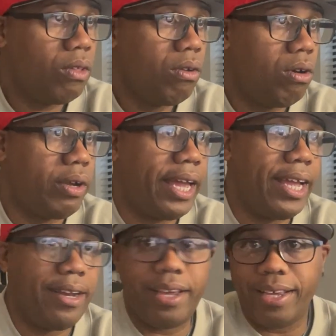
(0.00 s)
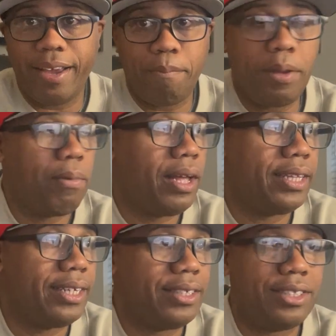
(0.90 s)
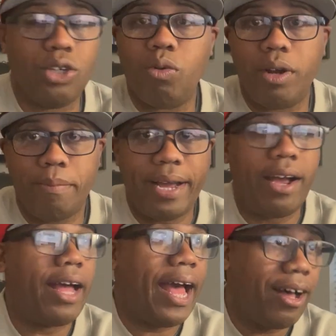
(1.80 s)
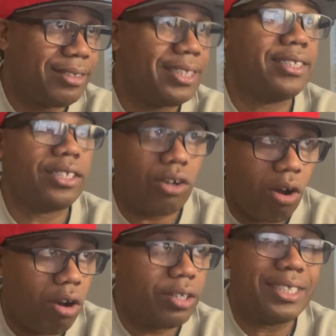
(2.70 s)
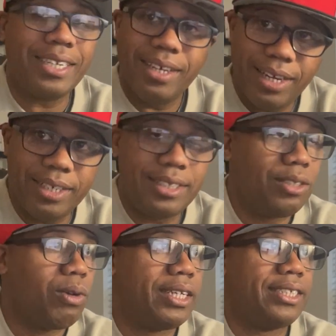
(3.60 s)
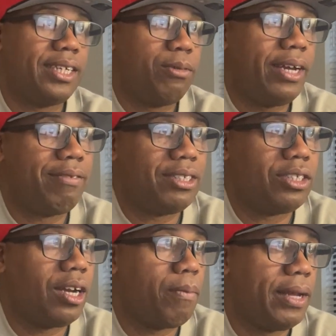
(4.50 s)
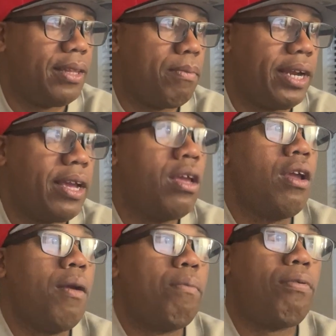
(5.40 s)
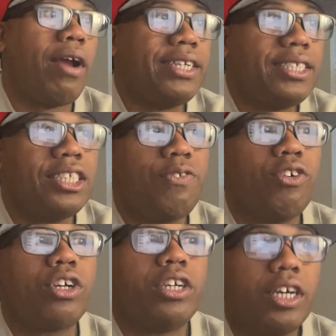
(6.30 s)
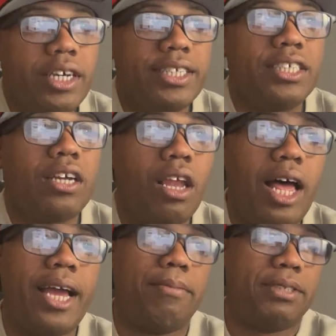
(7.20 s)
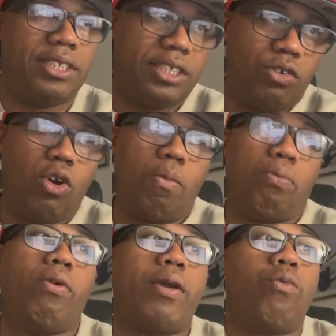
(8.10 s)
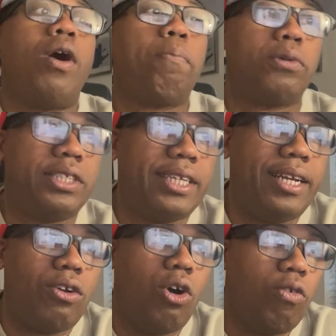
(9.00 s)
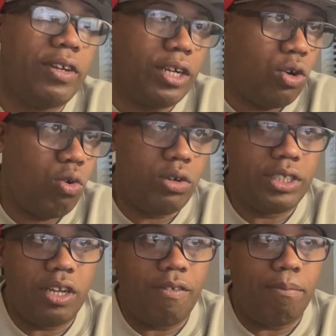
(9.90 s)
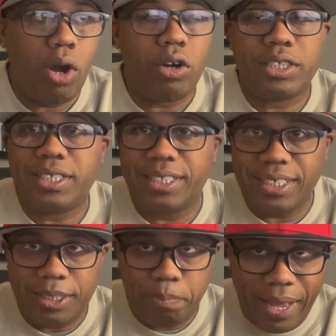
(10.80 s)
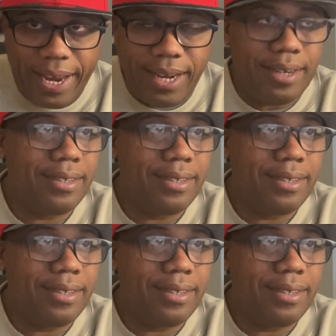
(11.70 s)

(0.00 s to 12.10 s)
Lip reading: Okay, now you have people out there still want to buy houses and cars, and this is why I say we have to talk about the money. Prices for goods climbed 0.1% over the course of March, despite